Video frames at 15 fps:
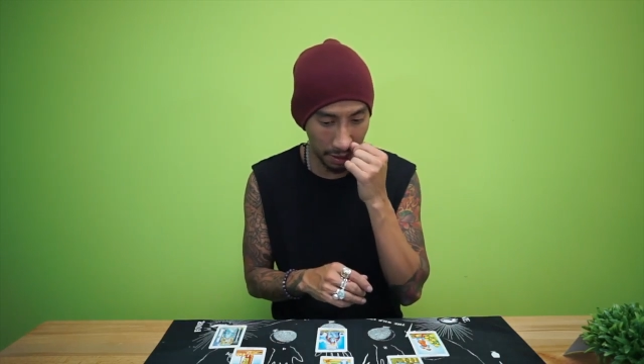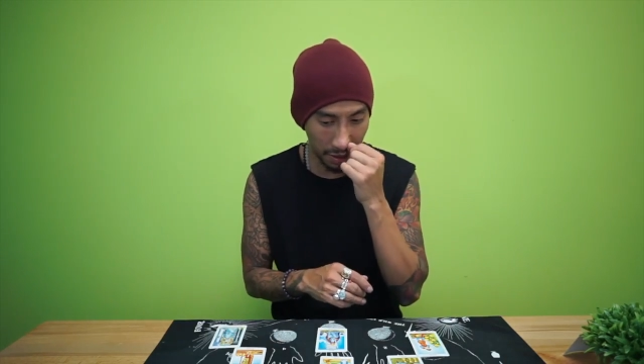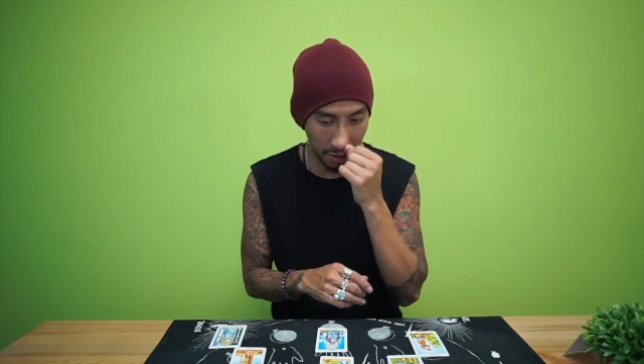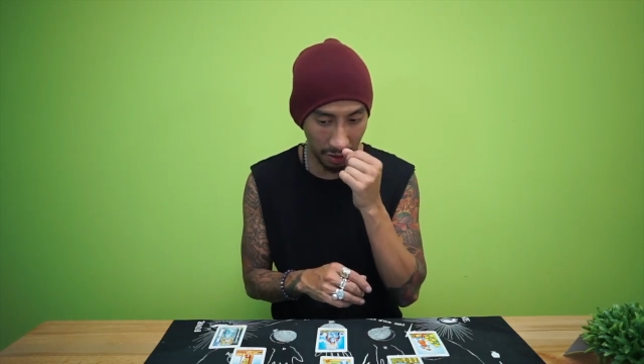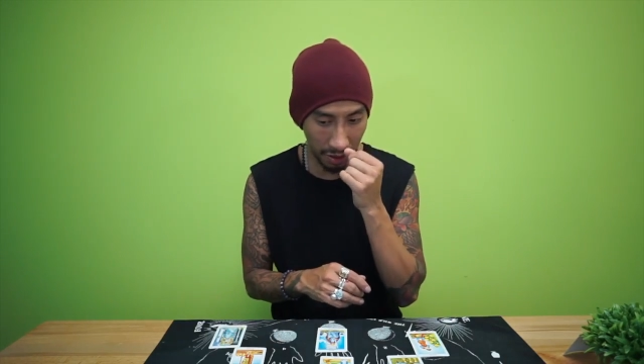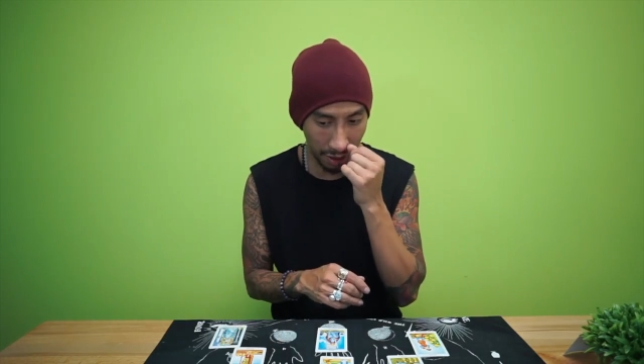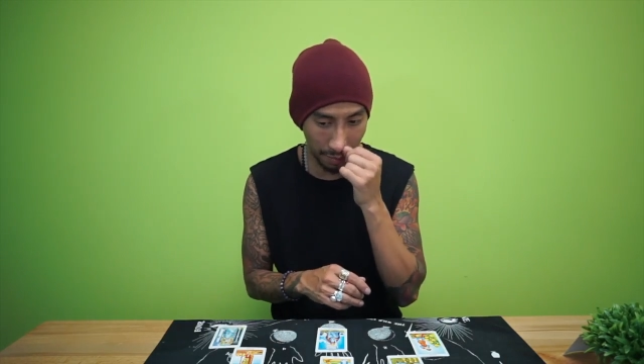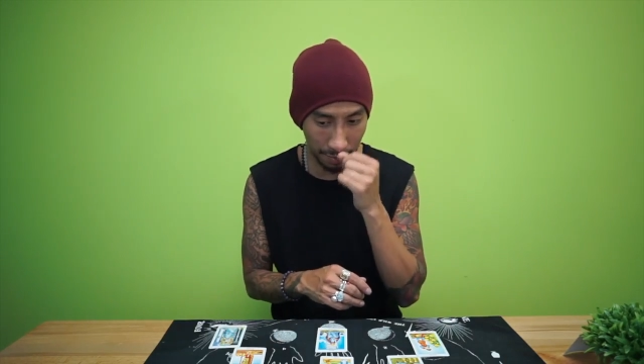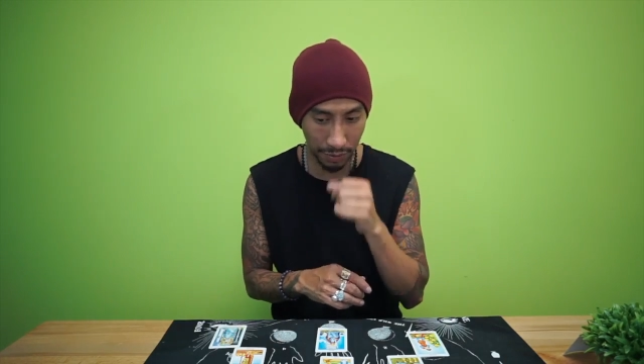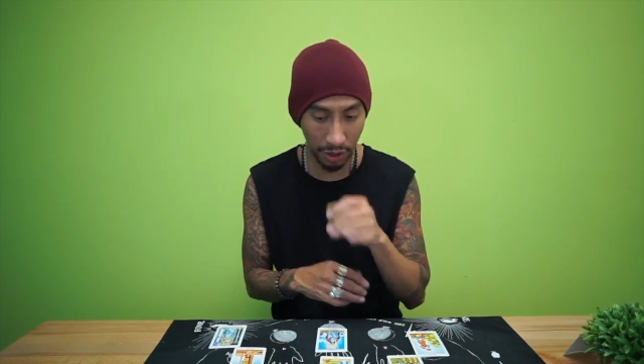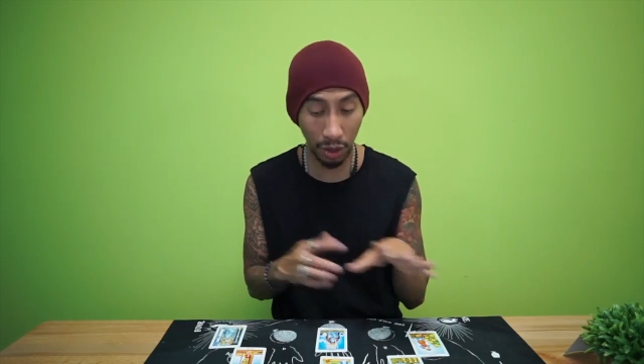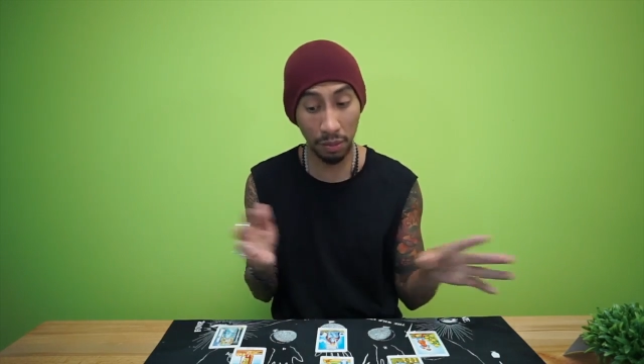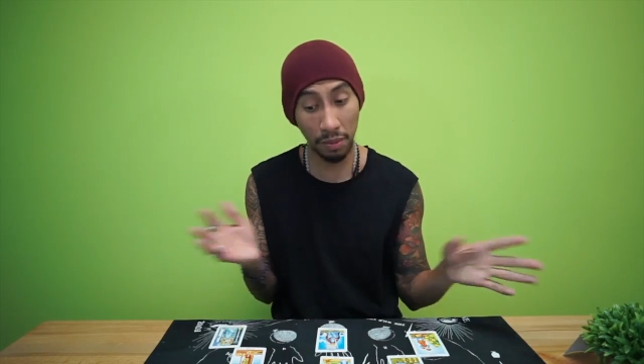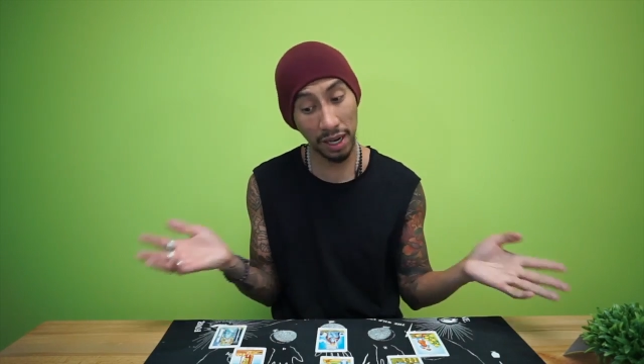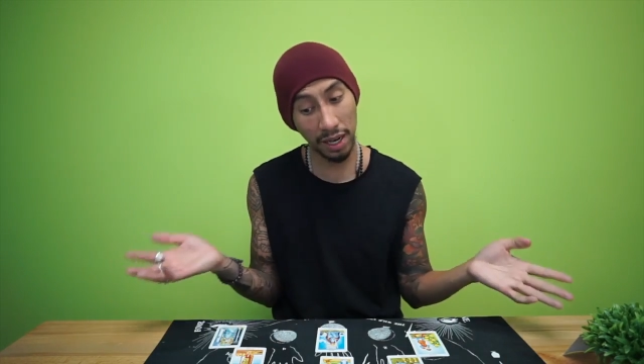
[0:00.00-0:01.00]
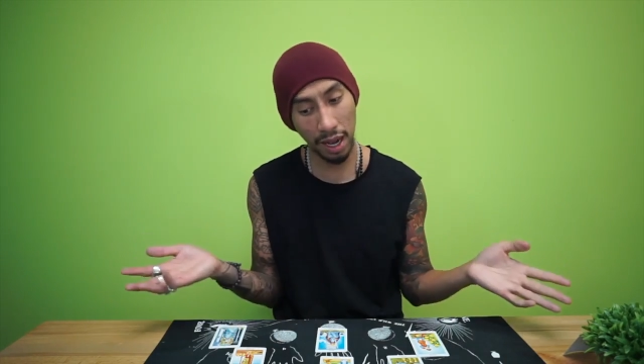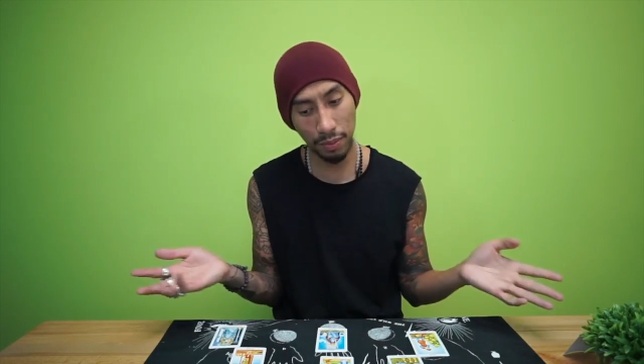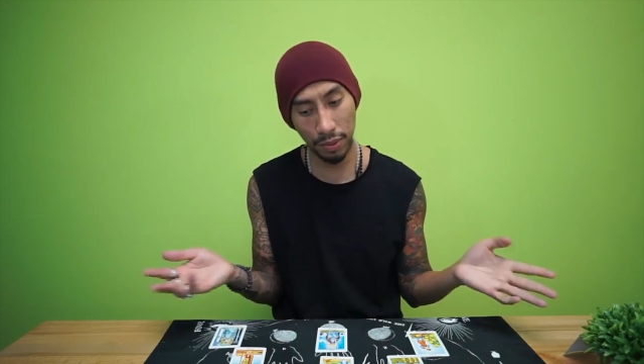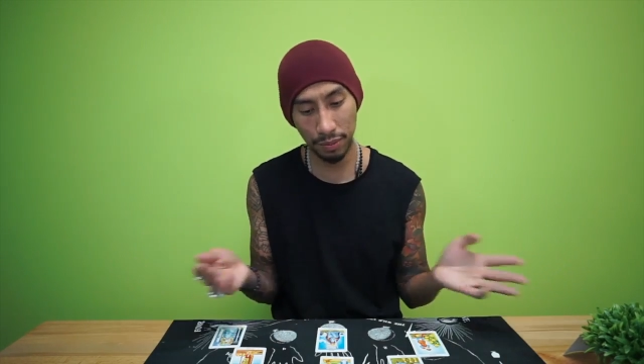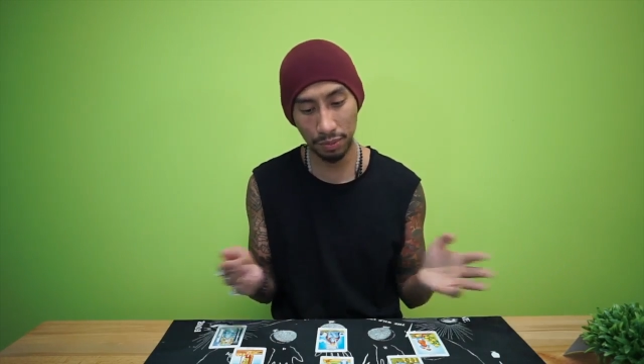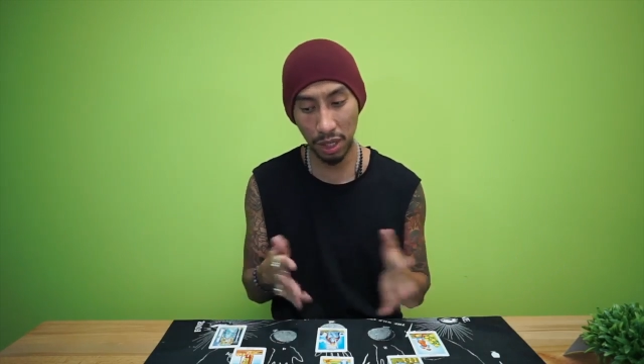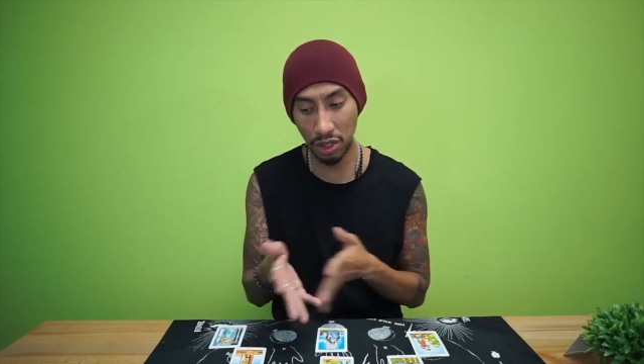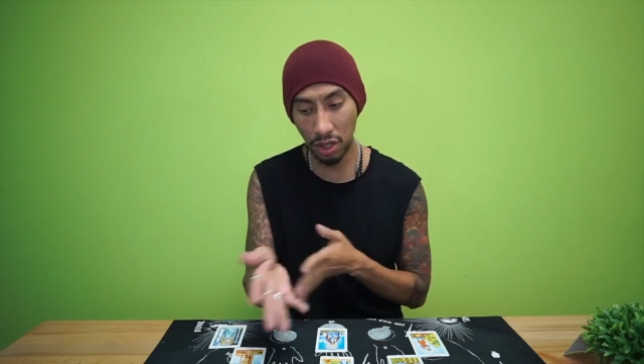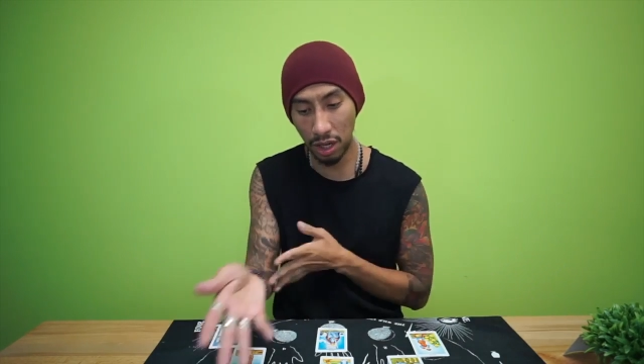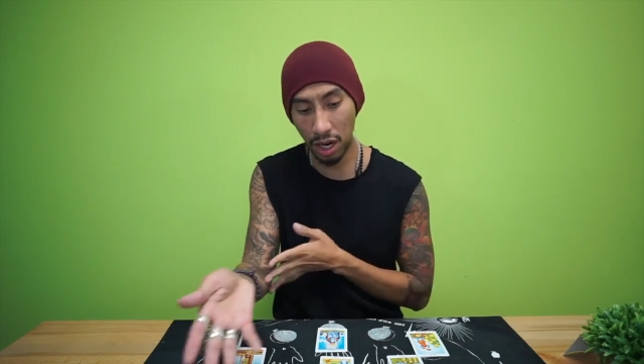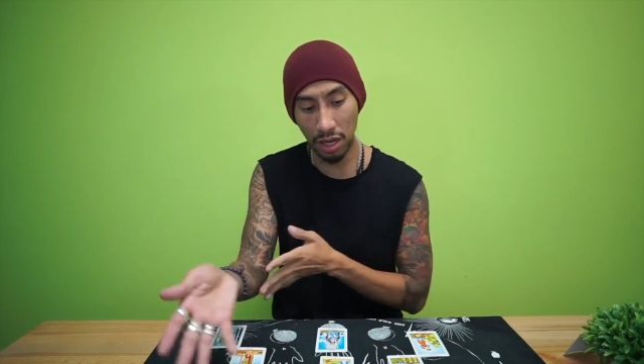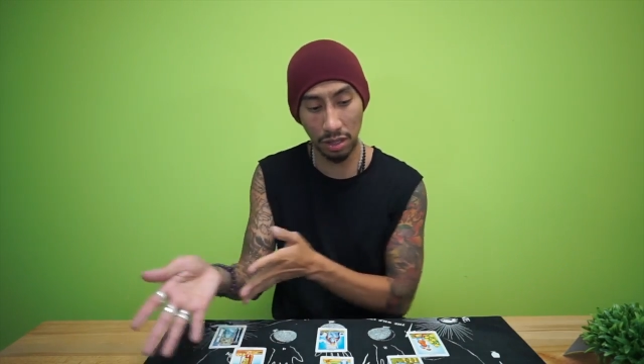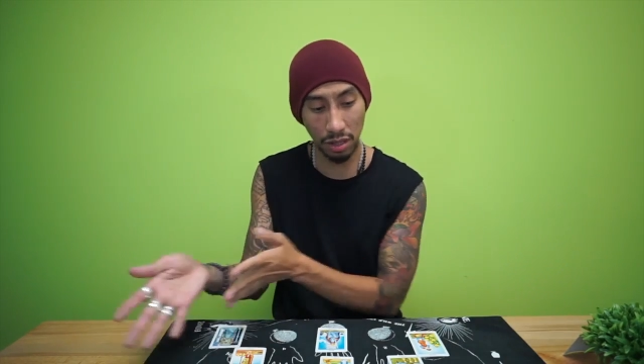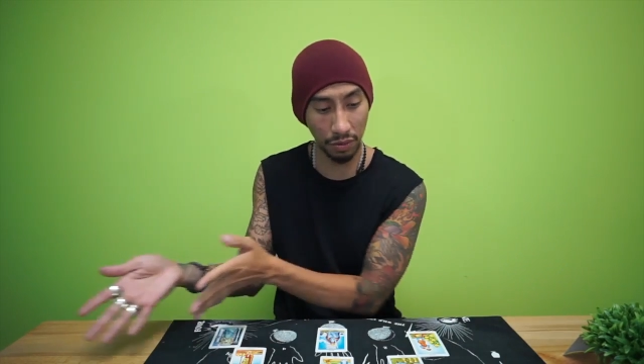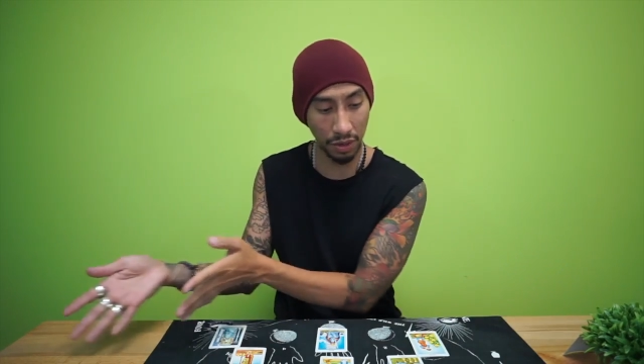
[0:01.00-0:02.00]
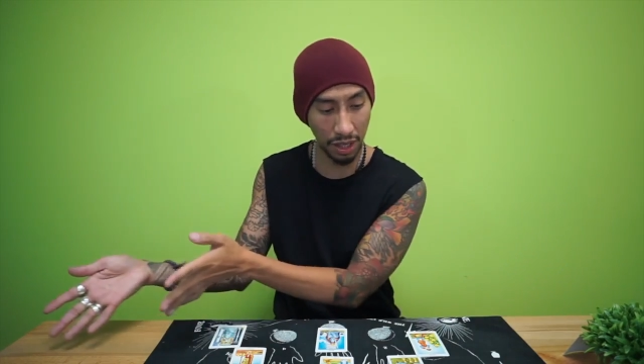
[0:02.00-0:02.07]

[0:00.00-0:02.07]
Okay, or might happen. Major Arcana is over